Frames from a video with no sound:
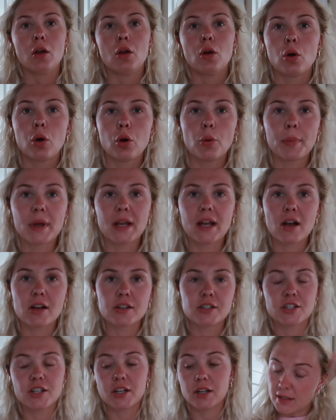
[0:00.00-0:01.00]
Oh my
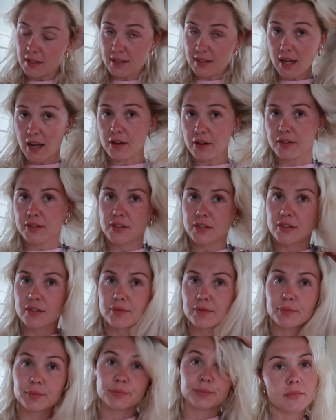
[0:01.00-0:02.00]
gosh. This house
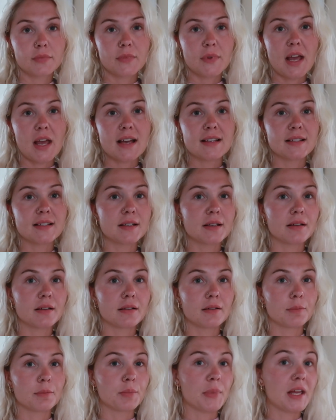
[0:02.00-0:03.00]
has
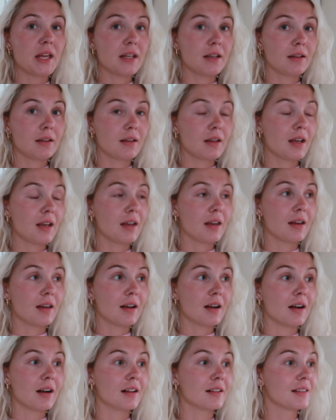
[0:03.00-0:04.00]

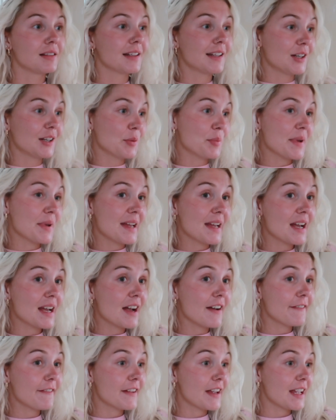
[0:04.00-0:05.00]
been a little bit
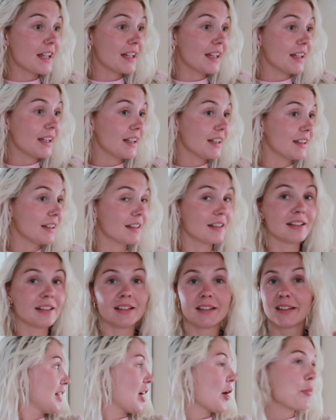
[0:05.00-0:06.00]
of a
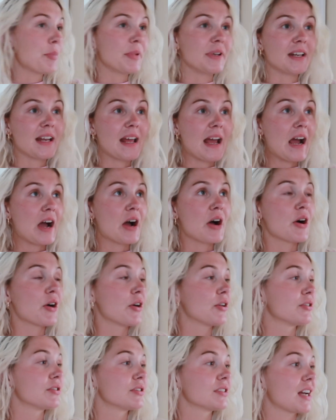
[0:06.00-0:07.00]
up and
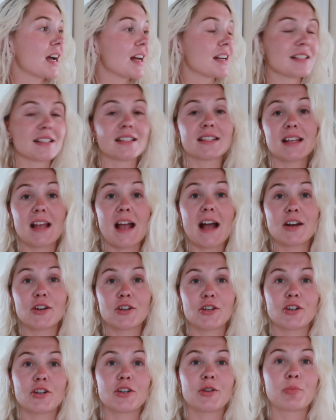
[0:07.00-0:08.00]
down, kind of
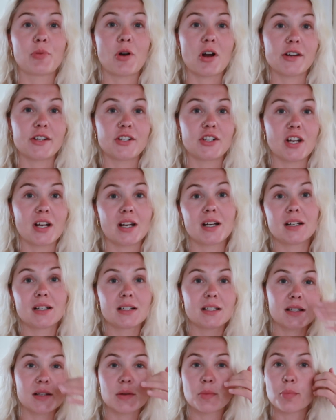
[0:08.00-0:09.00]
scattered
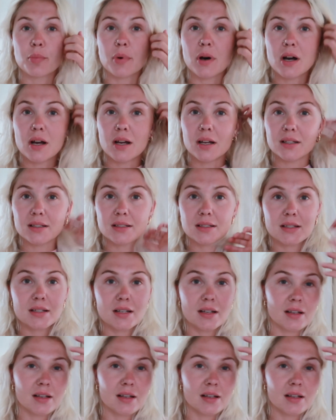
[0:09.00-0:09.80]
projects, but